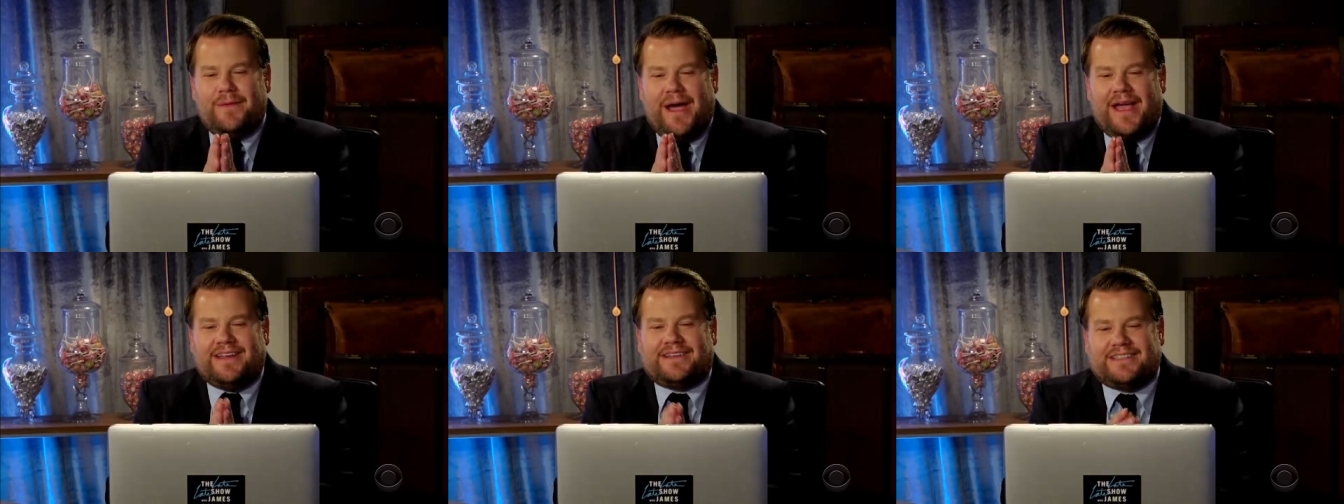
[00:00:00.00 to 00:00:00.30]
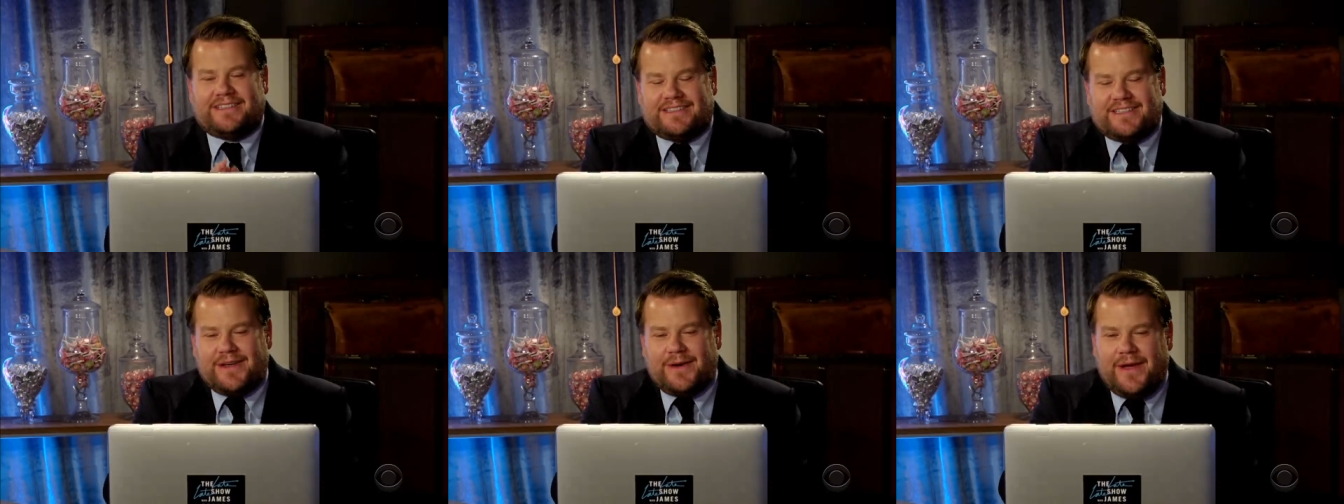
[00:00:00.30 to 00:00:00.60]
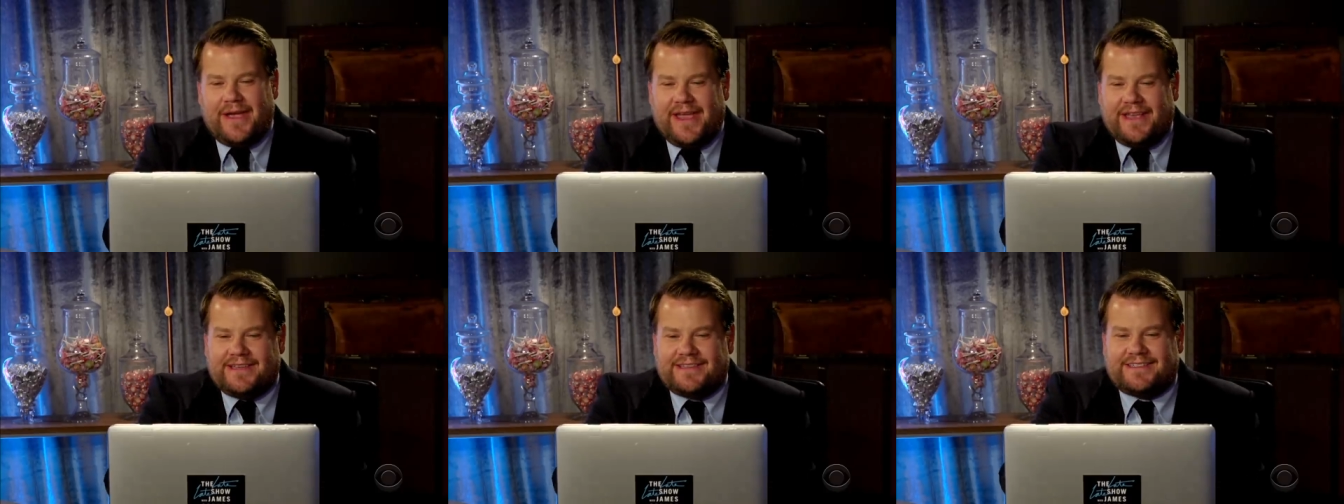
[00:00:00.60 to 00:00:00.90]
way to do
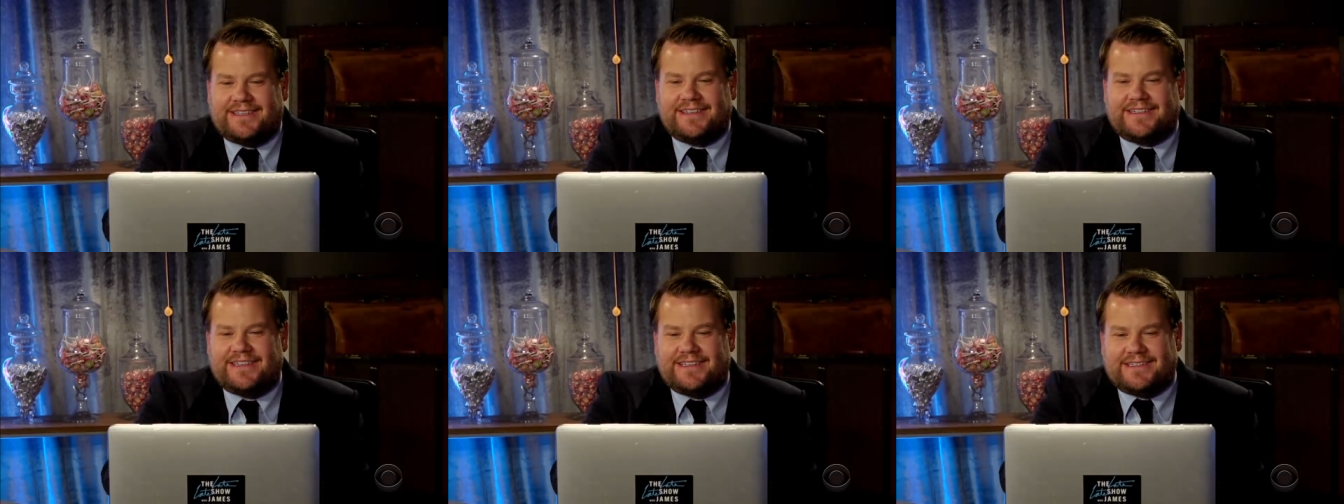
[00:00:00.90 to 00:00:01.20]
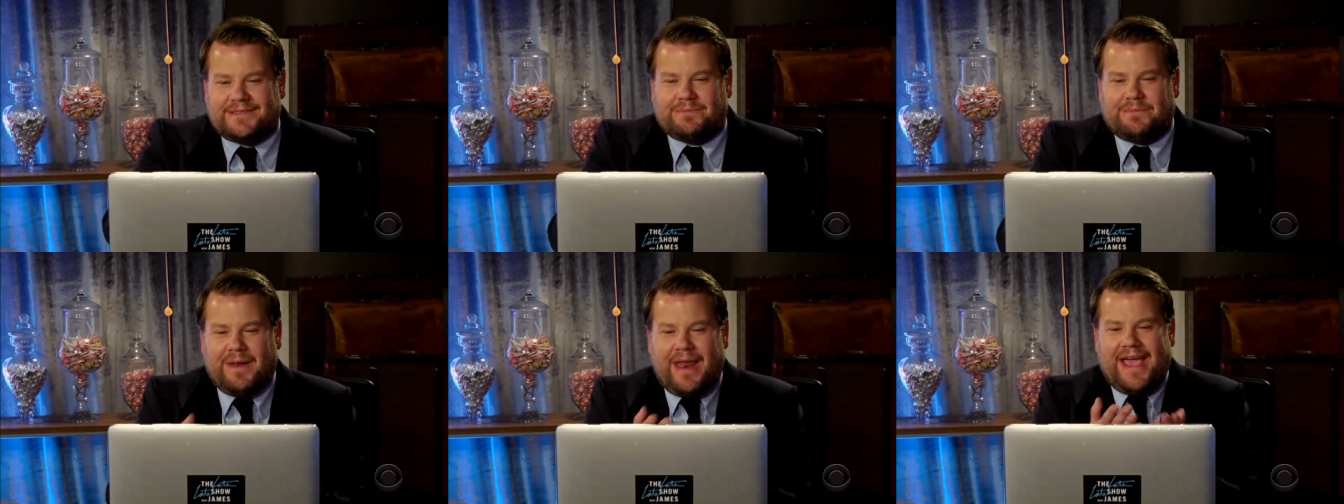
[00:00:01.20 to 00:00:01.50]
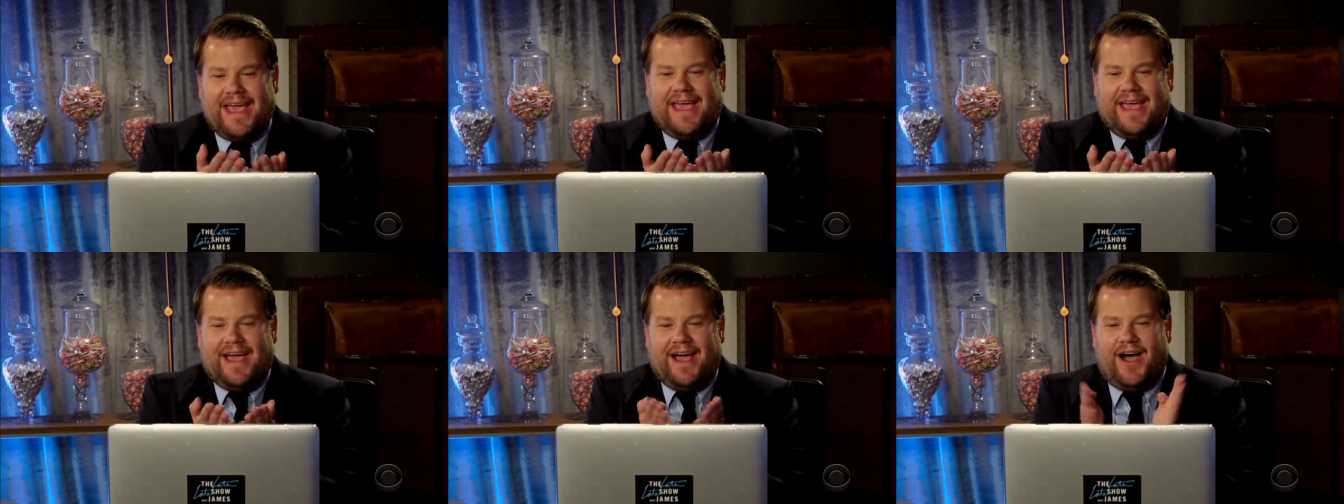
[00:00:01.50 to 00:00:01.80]
it is to
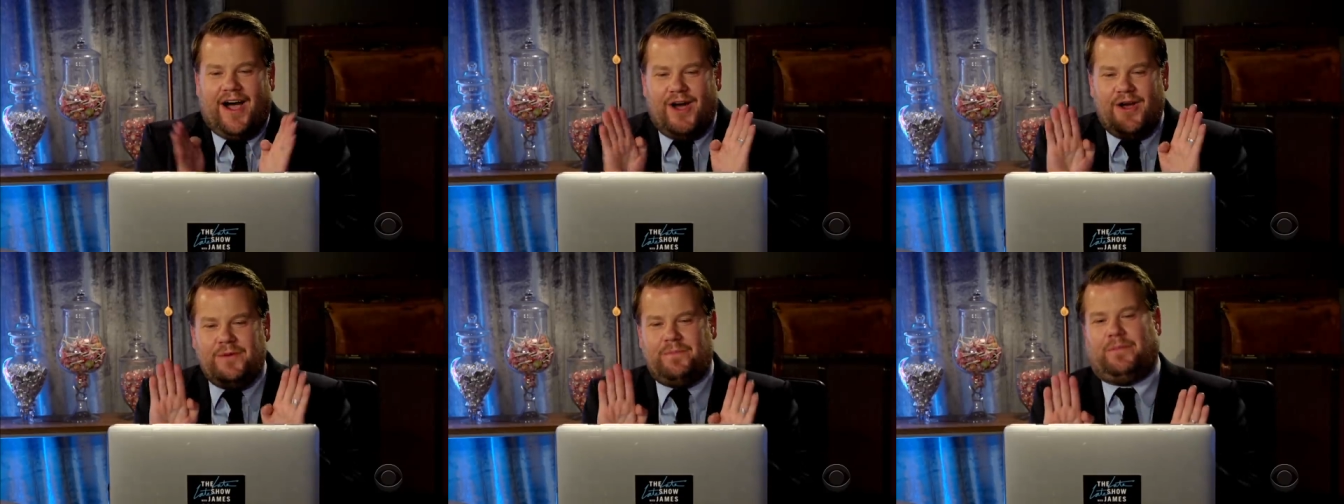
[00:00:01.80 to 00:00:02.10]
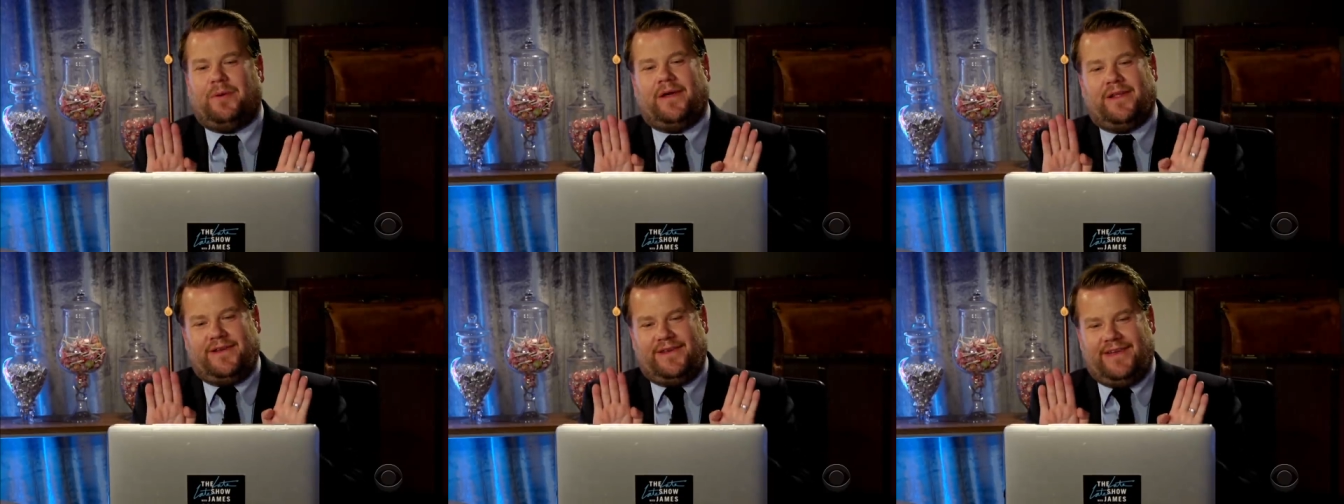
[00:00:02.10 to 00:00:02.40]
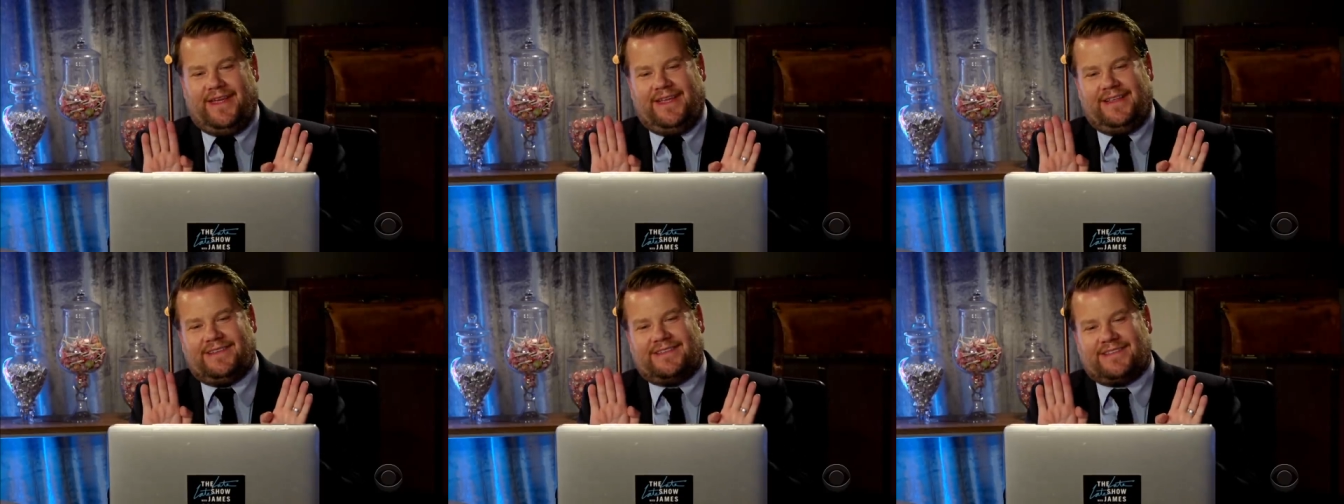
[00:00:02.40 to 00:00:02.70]
display it open
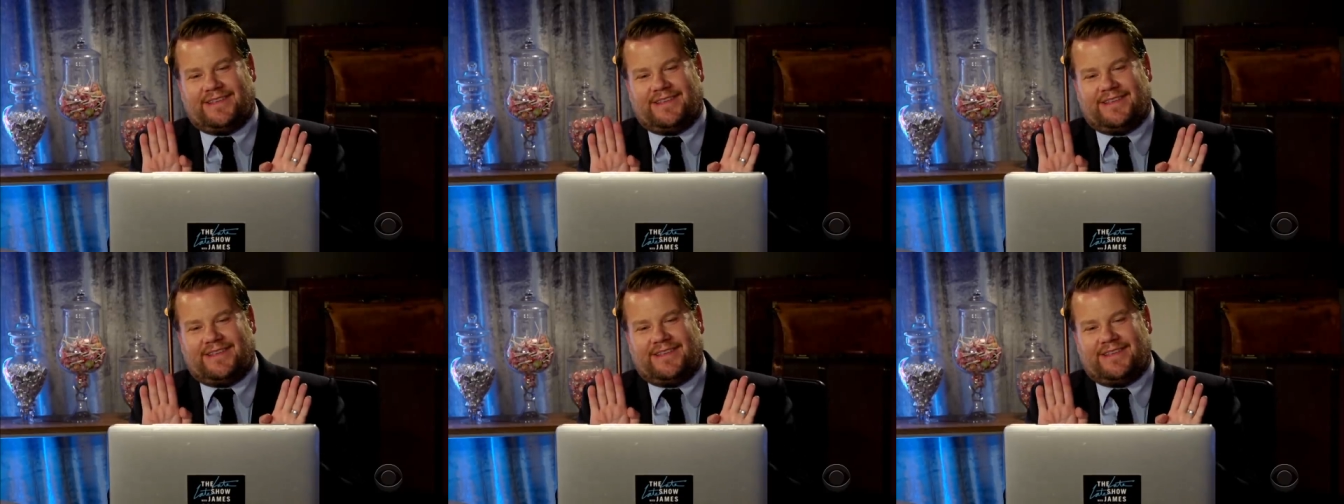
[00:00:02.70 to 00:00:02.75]
in